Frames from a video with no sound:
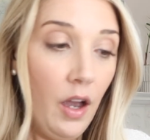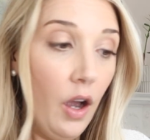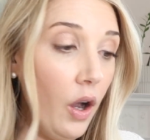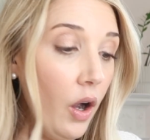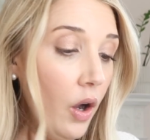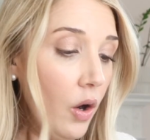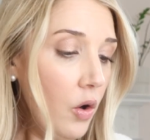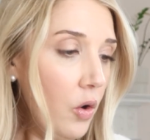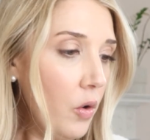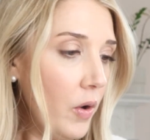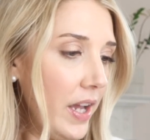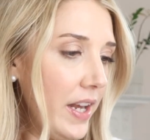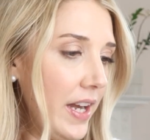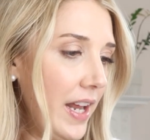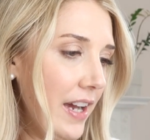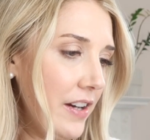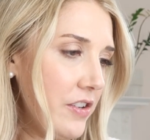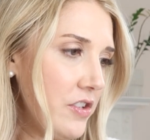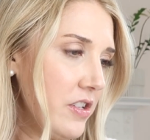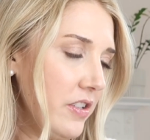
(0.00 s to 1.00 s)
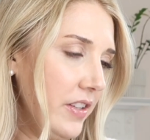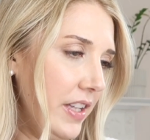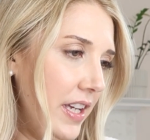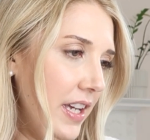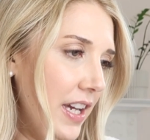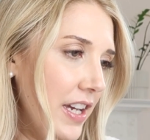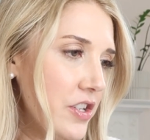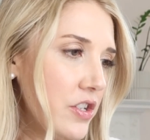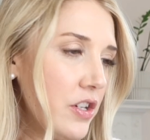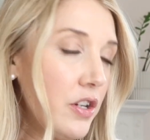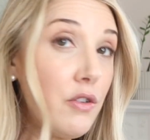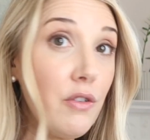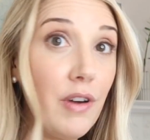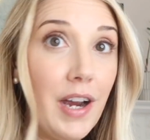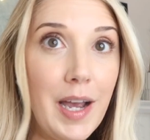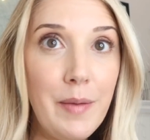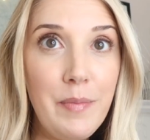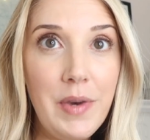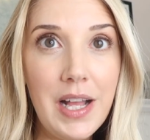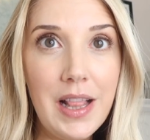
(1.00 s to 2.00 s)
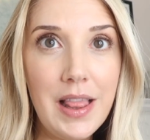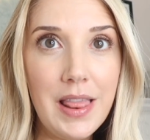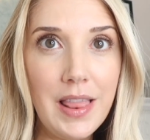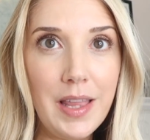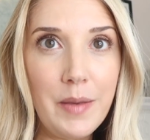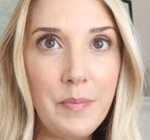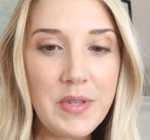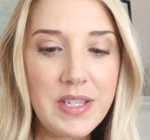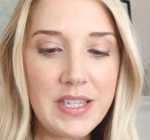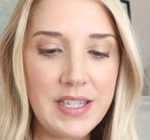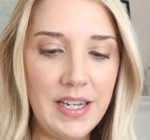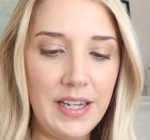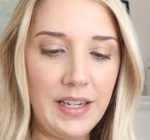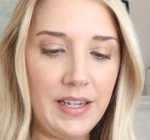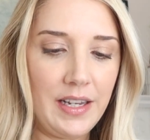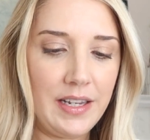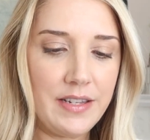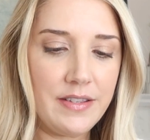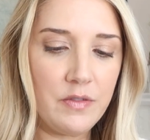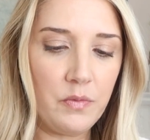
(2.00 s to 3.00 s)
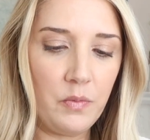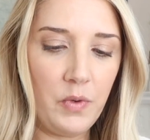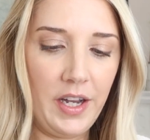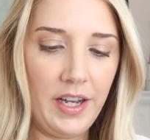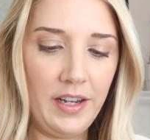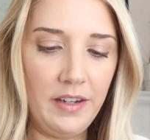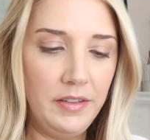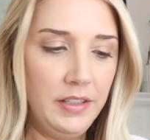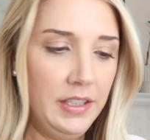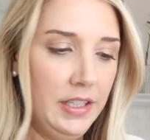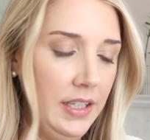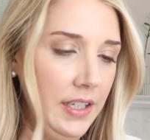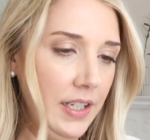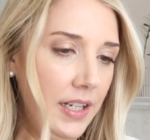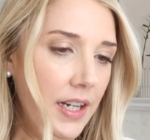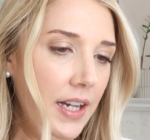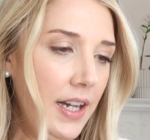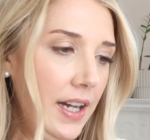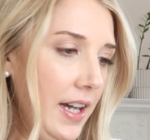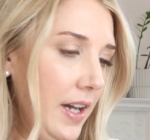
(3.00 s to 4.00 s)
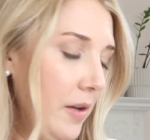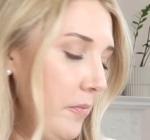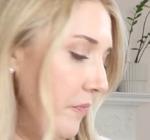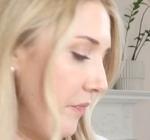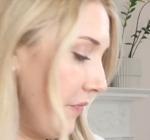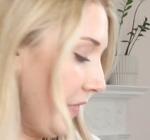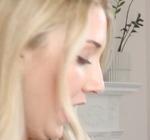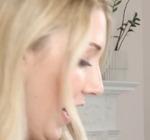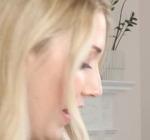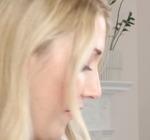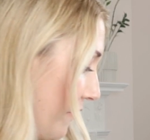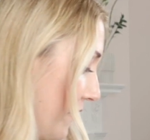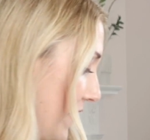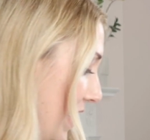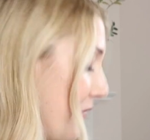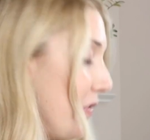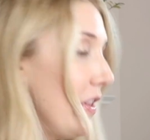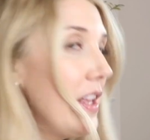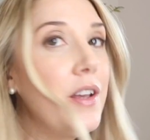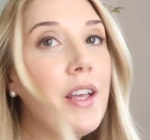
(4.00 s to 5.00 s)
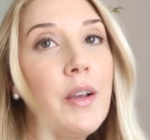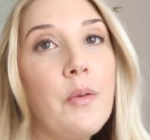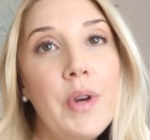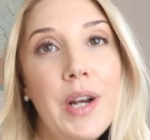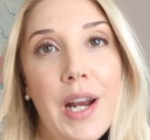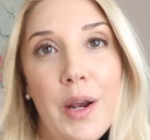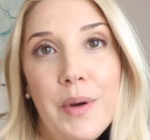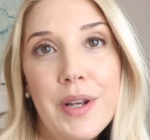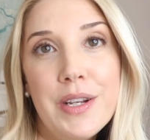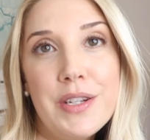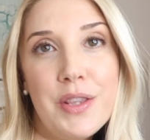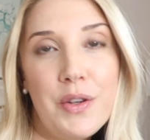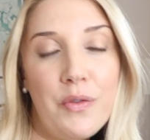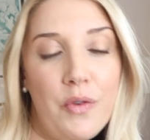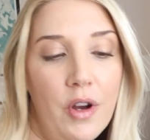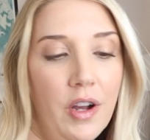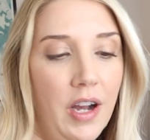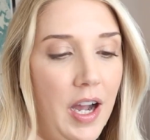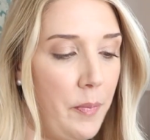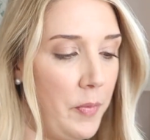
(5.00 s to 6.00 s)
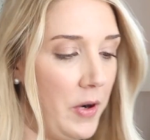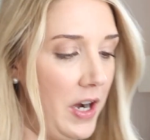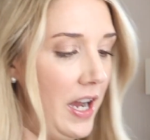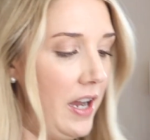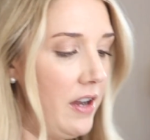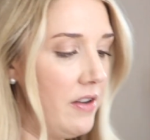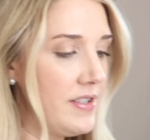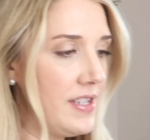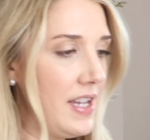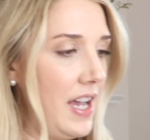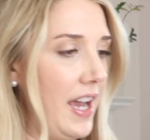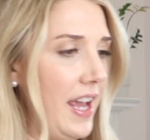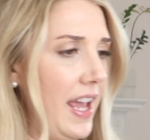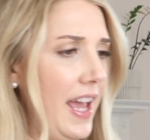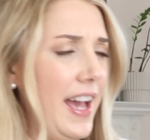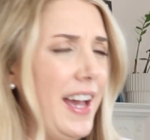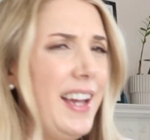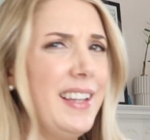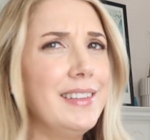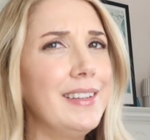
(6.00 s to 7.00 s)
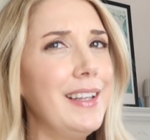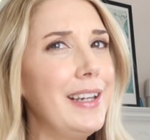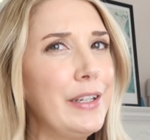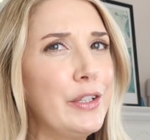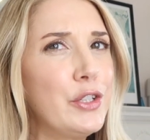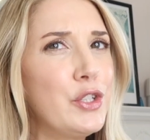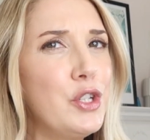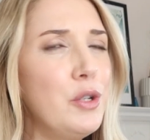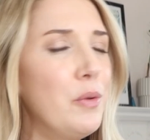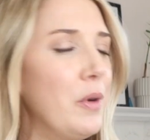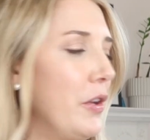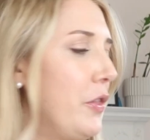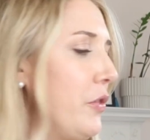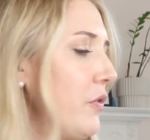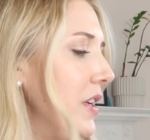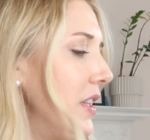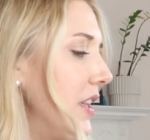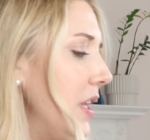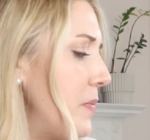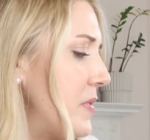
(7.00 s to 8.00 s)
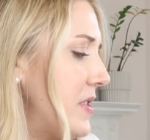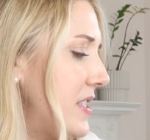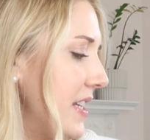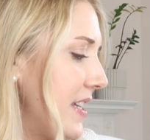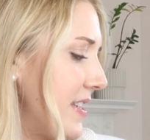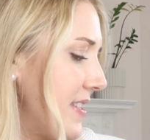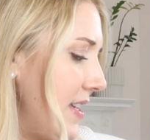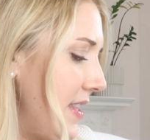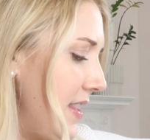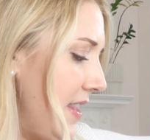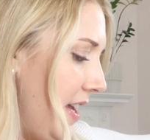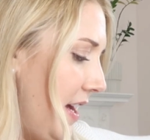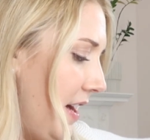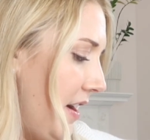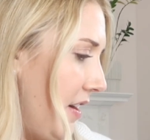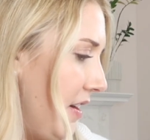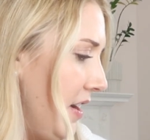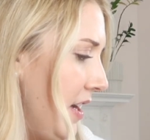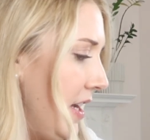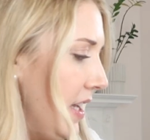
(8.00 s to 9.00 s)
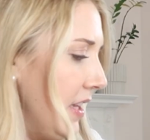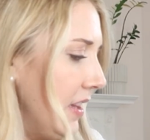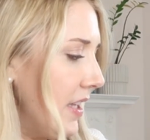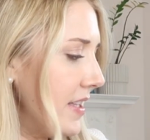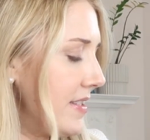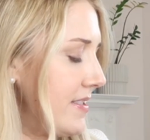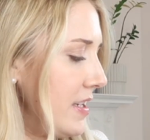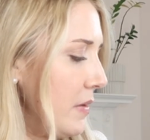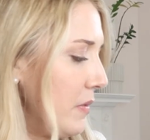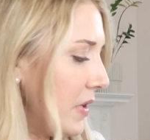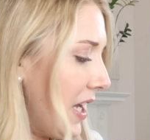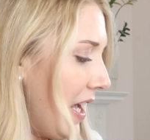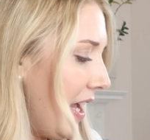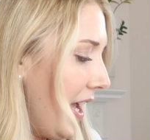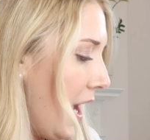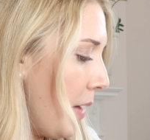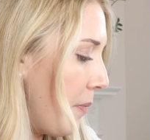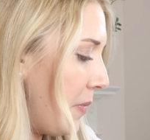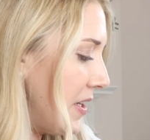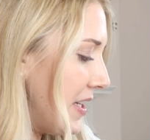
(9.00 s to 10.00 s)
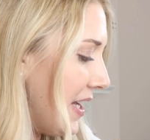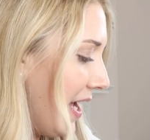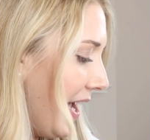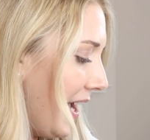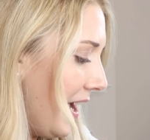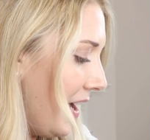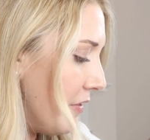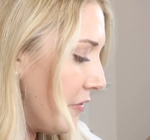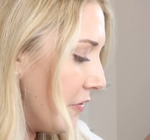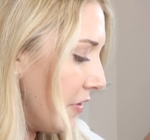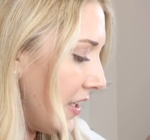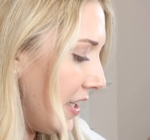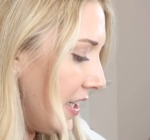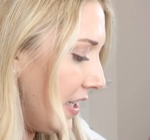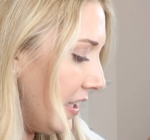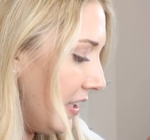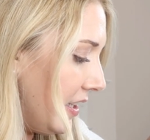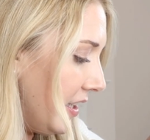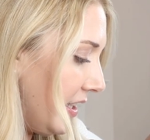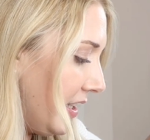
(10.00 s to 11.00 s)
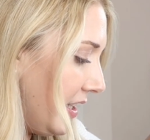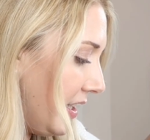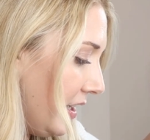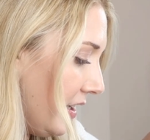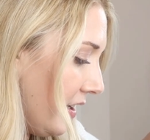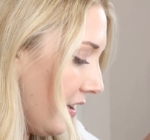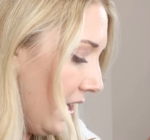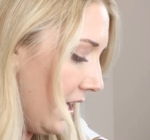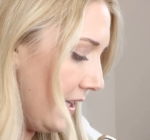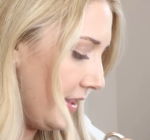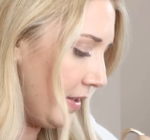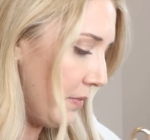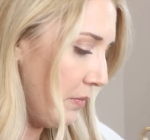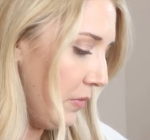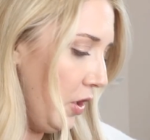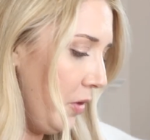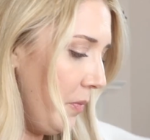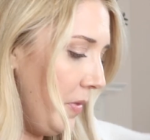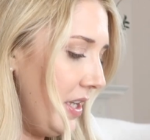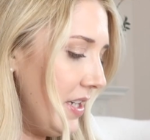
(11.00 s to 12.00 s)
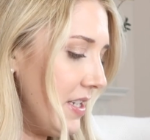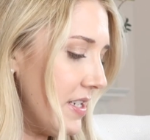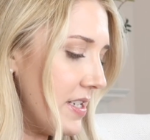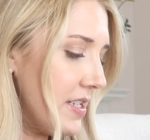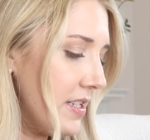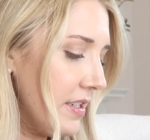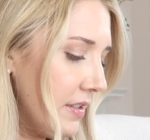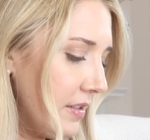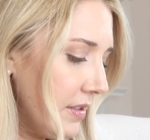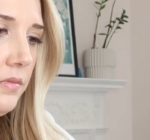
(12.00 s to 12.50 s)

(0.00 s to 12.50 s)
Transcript: Oh, and actually I should grab a lipstick as well. I definitely, like when I went to the Royal Opera House, I had like 2 or 3 lipsticks in there. Let's see what I happen to have in here at the moment.